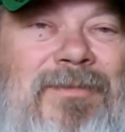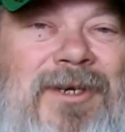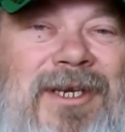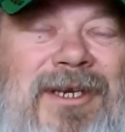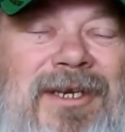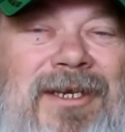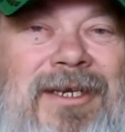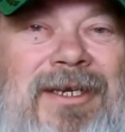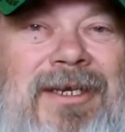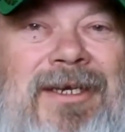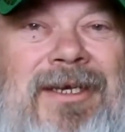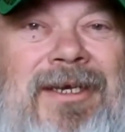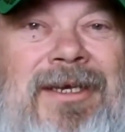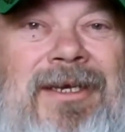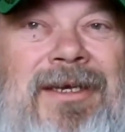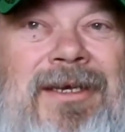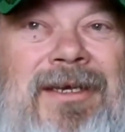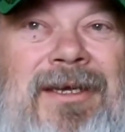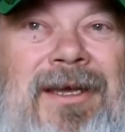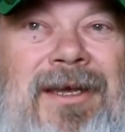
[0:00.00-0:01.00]
But
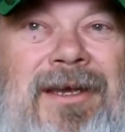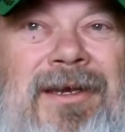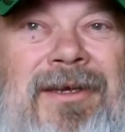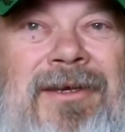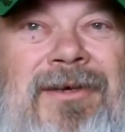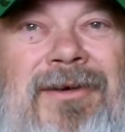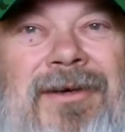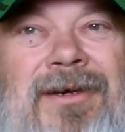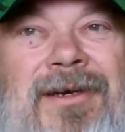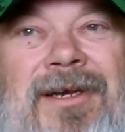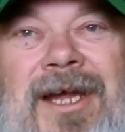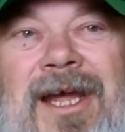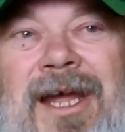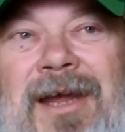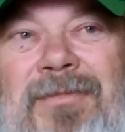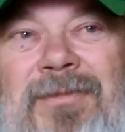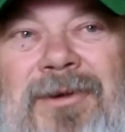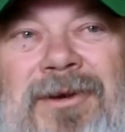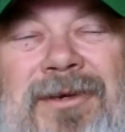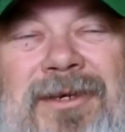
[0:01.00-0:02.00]
I knew our
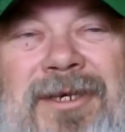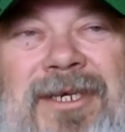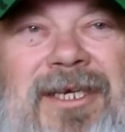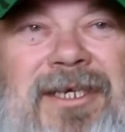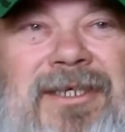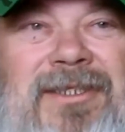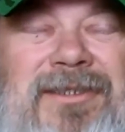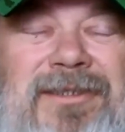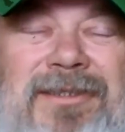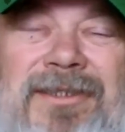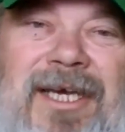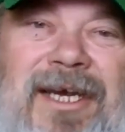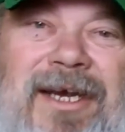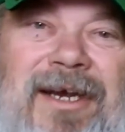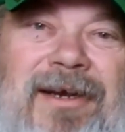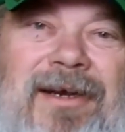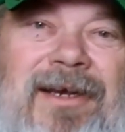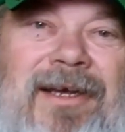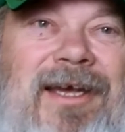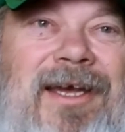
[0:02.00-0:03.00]
neighbor, Dixon
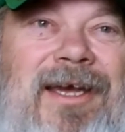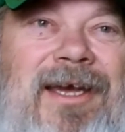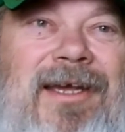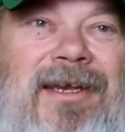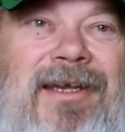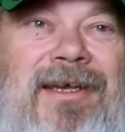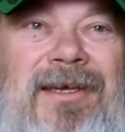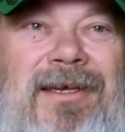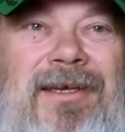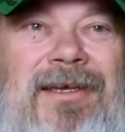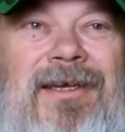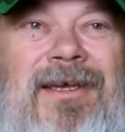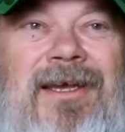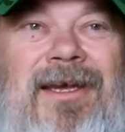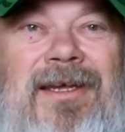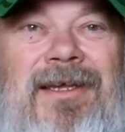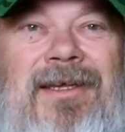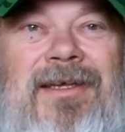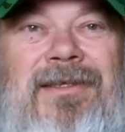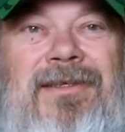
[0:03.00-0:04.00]
Terry, had,
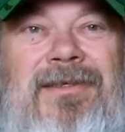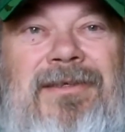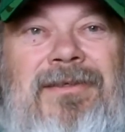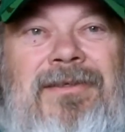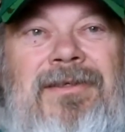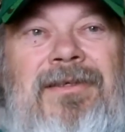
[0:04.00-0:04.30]
had a